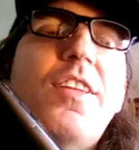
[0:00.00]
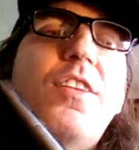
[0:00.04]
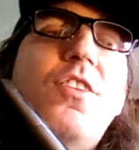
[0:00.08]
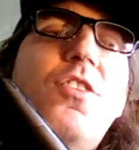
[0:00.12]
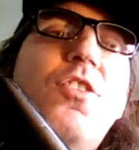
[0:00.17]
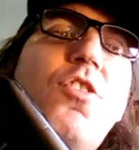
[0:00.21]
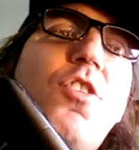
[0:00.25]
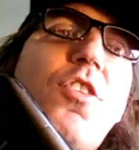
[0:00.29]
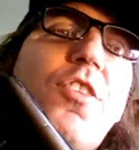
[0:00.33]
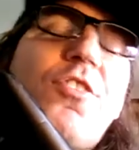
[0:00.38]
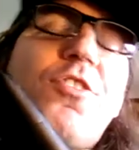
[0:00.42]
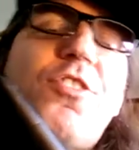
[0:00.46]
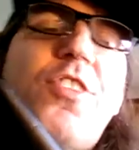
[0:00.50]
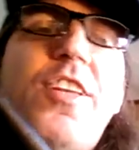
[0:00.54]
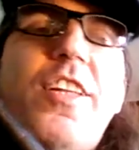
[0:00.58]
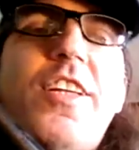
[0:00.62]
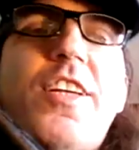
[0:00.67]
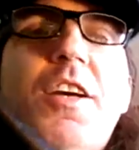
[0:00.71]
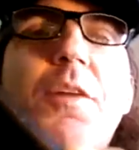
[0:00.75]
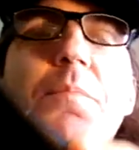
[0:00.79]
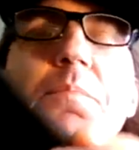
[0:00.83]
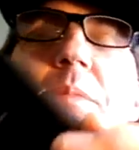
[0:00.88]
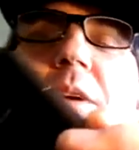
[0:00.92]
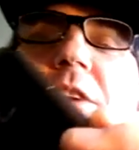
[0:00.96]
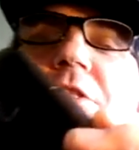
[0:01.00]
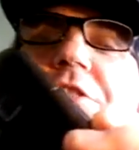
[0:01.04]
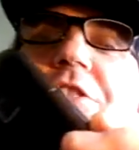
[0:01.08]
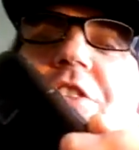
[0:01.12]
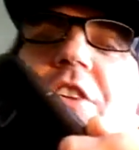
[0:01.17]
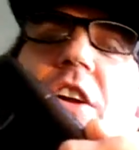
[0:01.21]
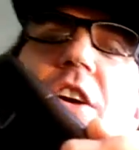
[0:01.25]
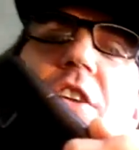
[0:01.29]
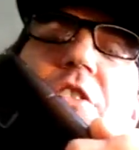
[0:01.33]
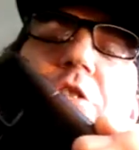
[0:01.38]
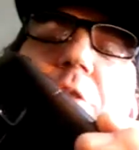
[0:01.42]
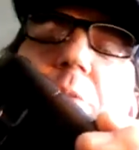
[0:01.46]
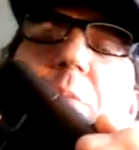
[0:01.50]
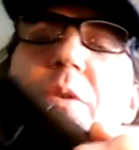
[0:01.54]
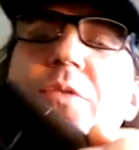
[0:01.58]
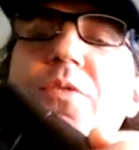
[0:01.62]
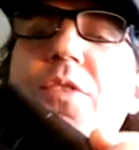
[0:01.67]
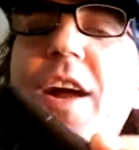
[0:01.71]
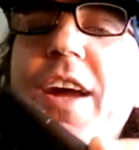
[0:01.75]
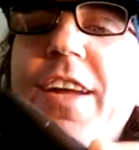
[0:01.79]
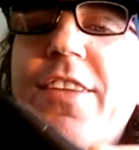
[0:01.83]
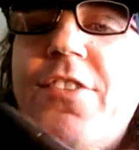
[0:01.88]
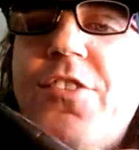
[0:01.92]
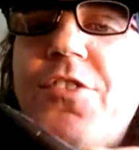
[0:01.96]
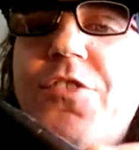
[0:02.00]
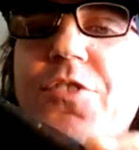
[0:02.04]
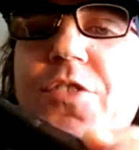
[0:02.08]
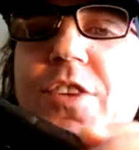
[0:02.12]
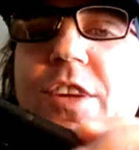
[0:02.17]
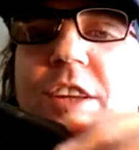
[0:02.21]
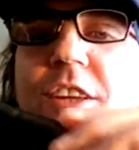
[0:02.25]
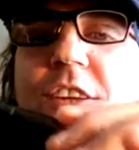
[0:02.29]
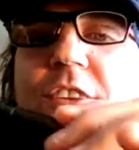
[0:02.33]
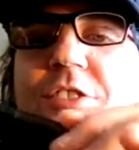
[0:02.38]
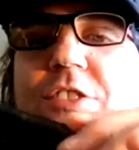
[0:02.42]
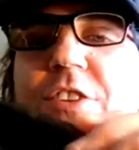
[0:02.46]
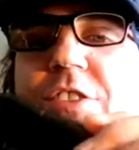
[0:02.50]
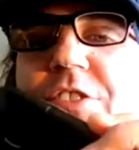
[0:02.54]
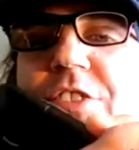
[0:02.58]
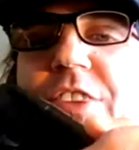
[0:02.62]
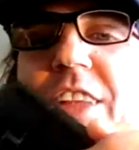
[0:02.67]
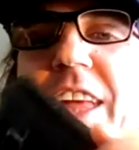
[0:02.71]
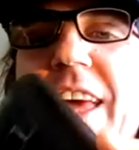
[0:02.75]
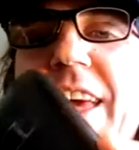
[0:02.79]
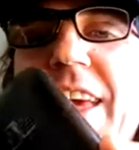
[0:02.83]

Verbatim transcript: the New York City Commission on Human Rights is really just